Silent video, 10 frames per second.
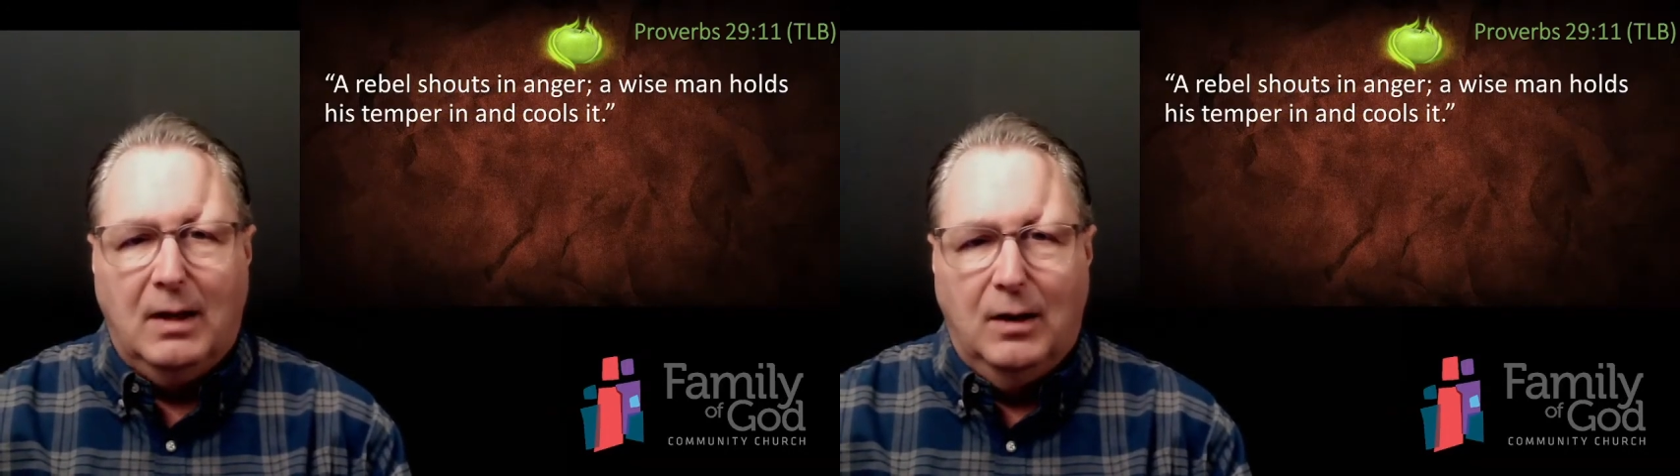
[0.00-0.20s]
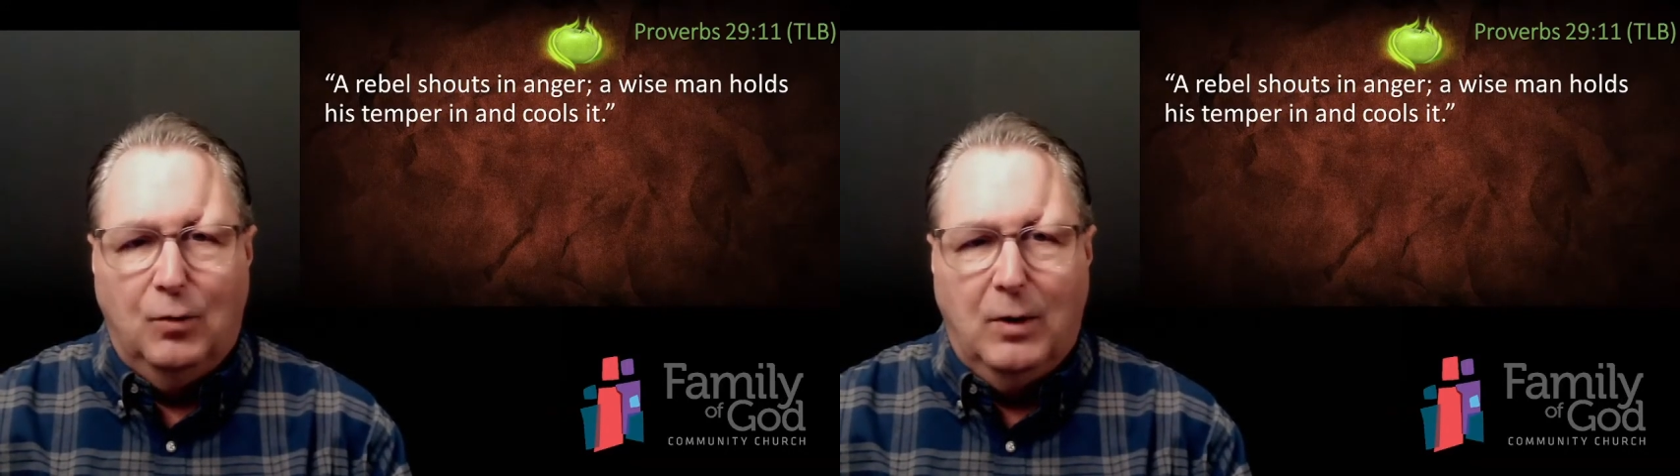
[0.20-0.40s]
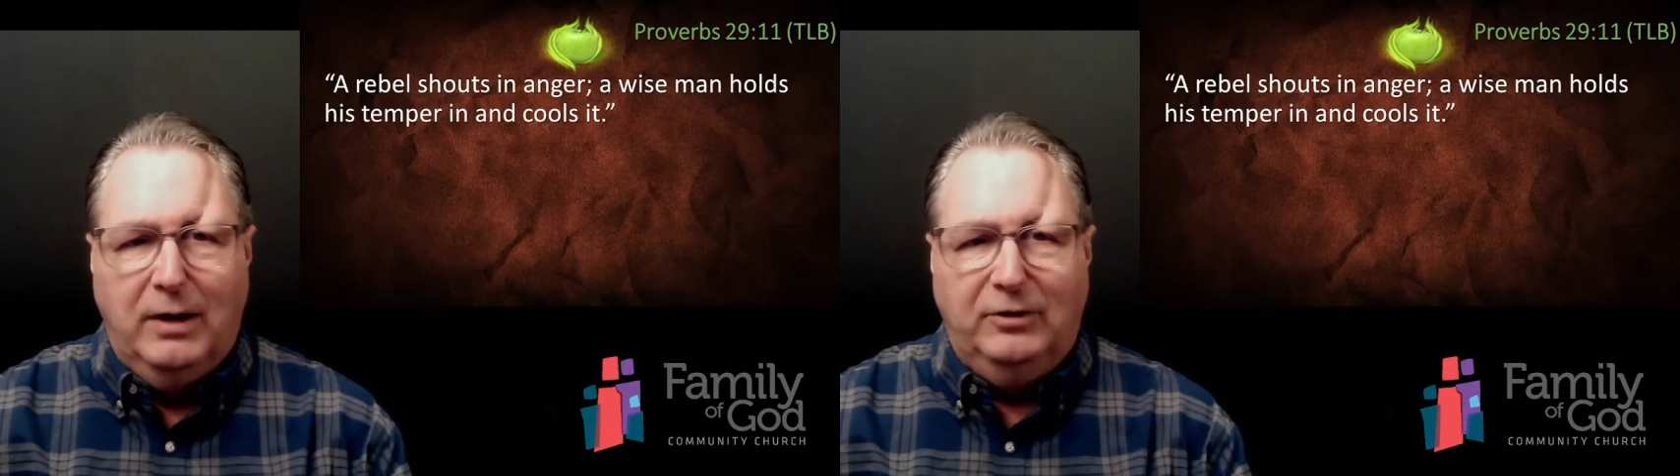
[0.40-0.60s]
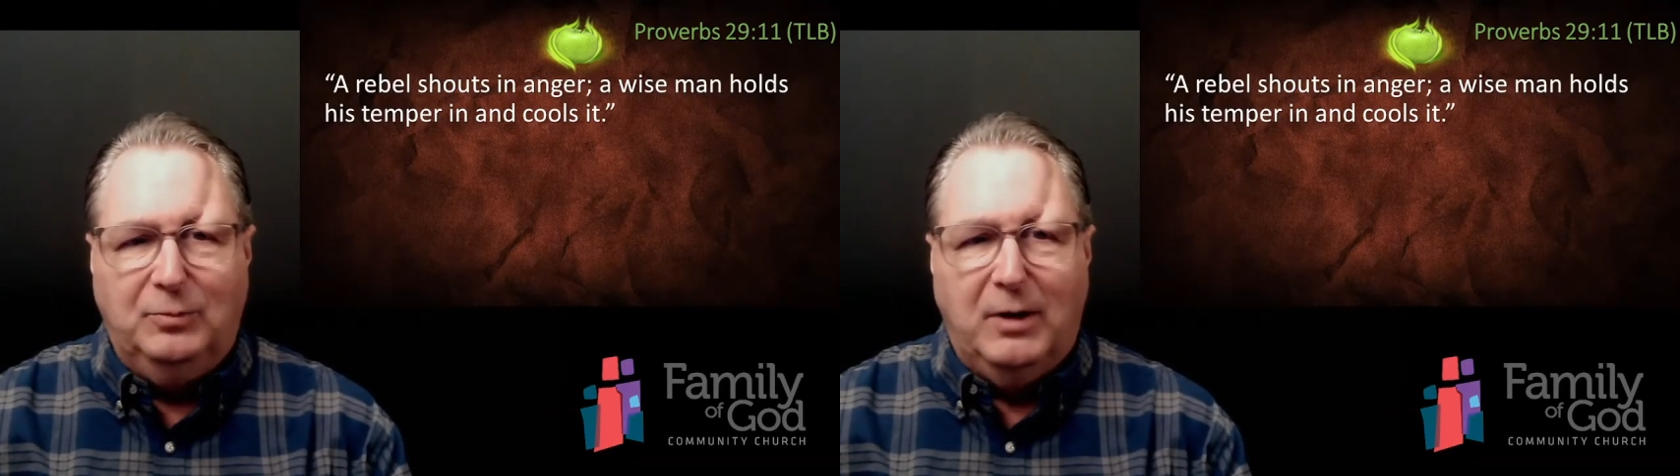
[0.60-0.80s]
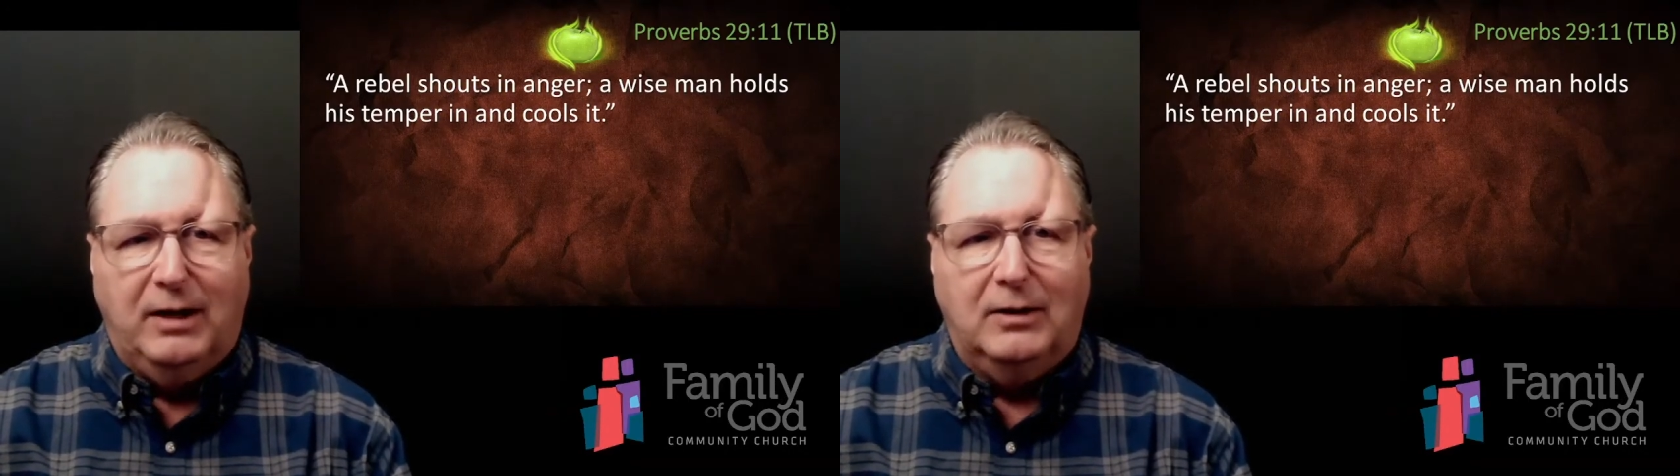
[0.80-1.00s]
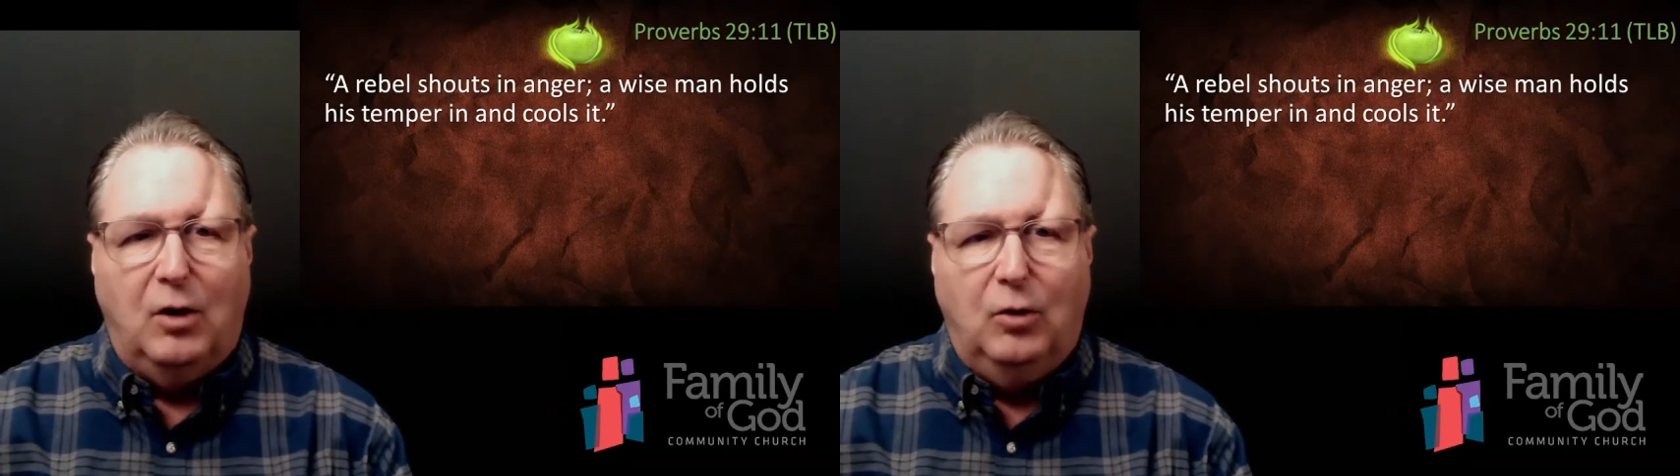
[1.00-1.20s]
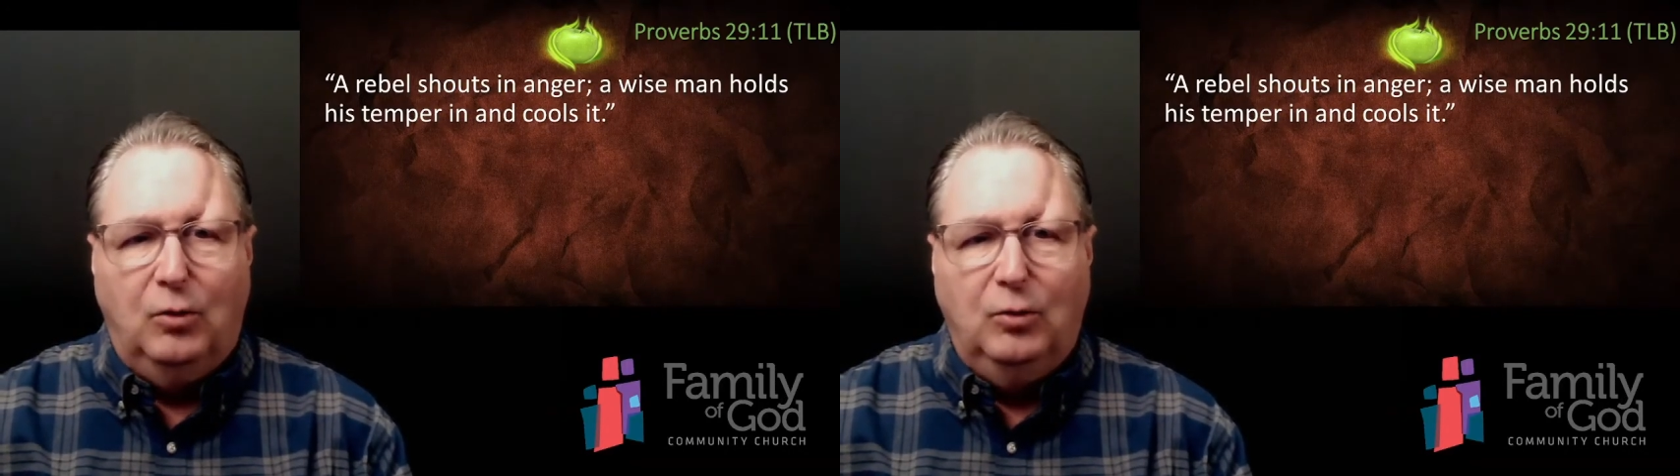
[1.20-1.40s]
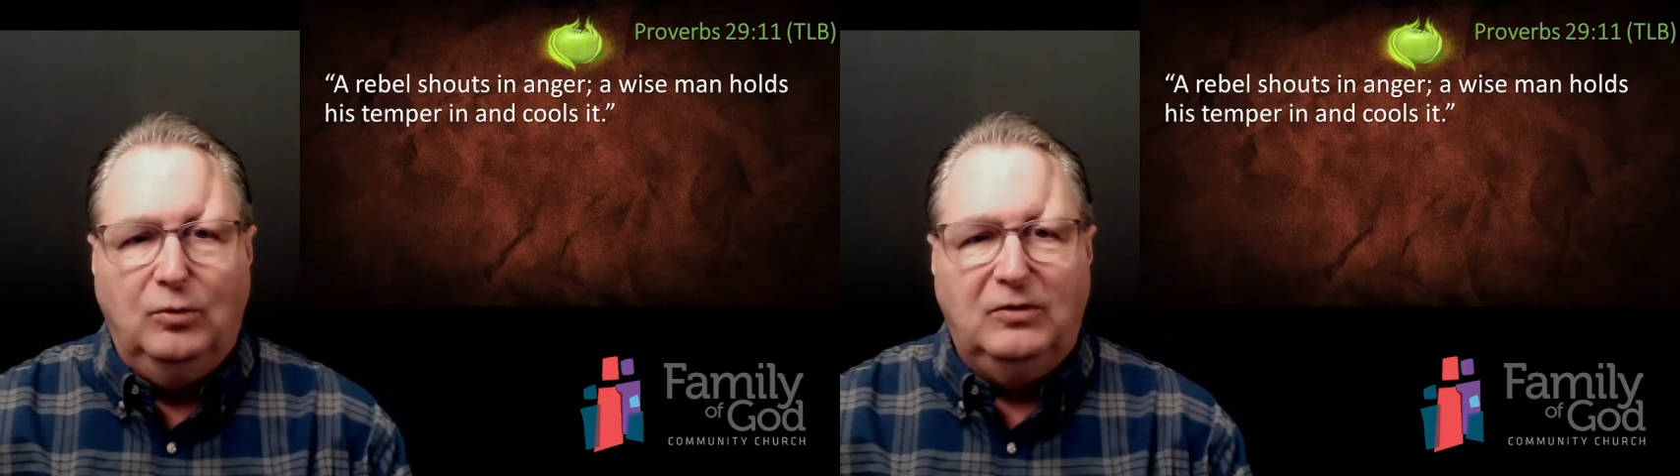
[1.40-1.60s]
A wise man
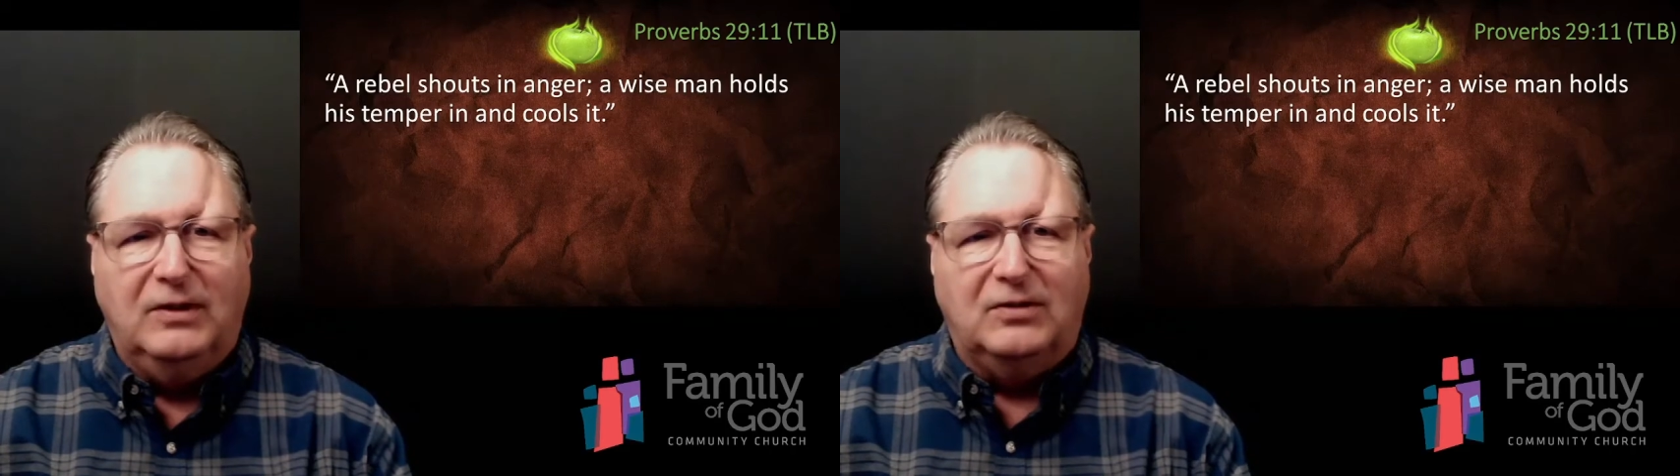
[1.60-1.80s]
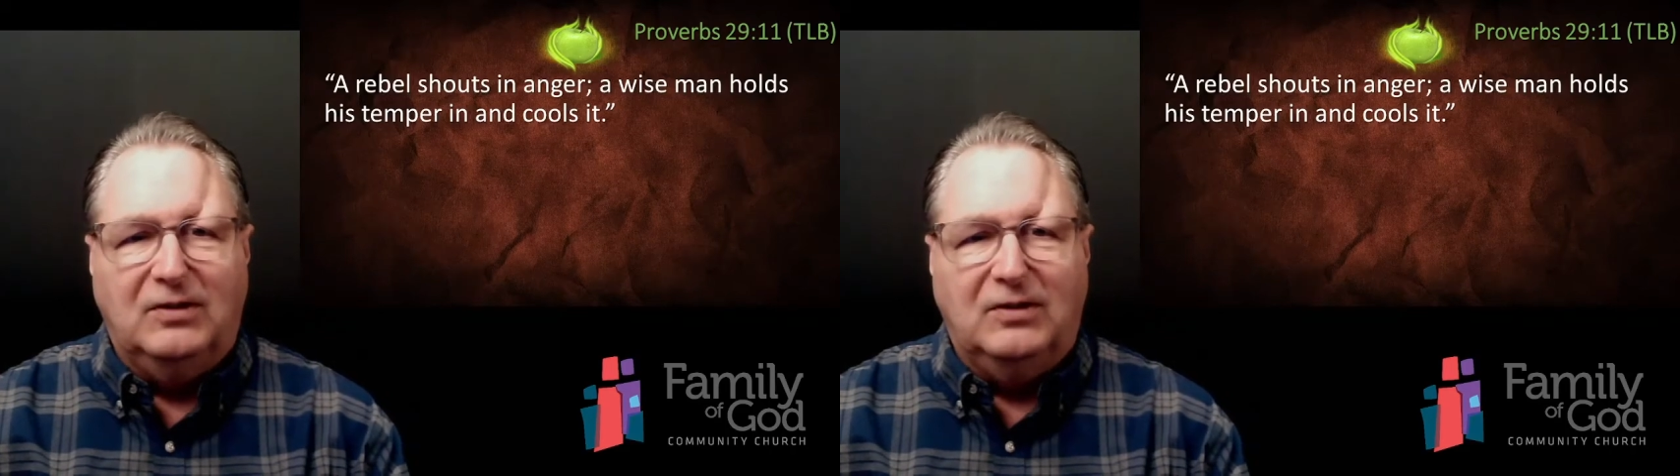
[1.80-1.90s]
holds his